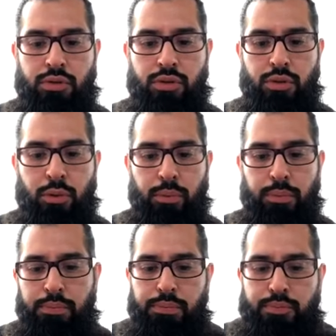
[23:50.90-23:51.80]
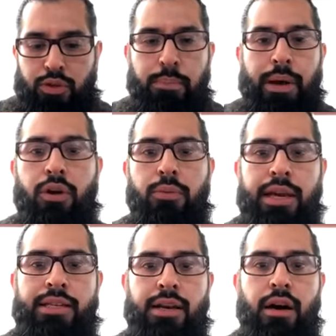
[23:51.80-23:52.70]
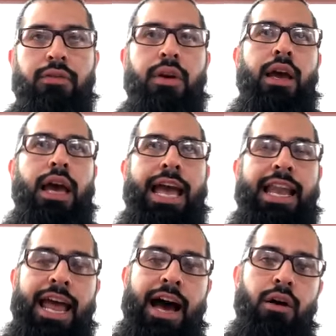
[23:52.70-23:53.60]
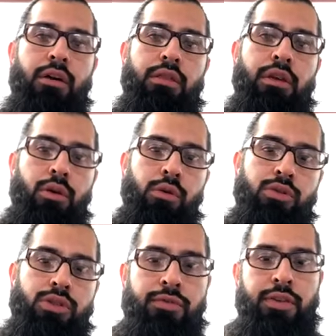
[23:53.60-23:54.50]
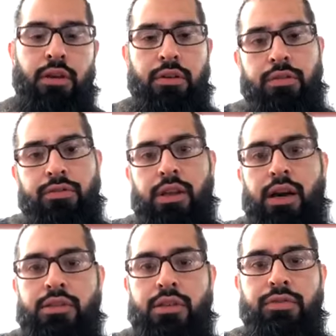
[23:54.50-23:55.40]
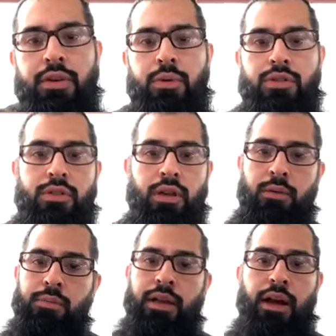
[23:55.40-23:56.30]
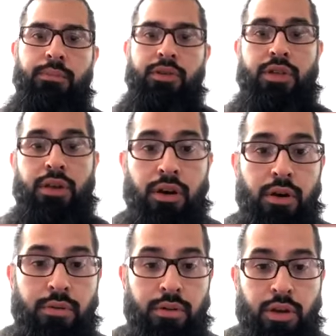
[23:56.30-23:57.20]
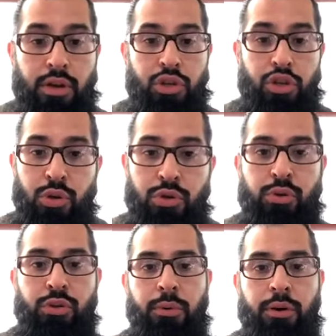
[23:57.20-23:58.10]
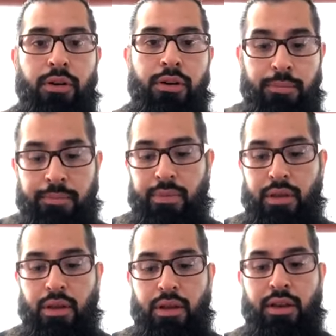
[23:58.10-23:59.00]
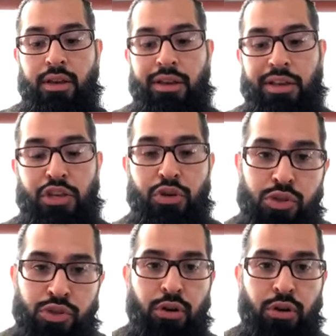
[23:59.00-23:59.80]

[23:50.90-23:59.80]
to better myself. And now the whole Luciferian philosophy was the complete opposite. No, you do the work. You start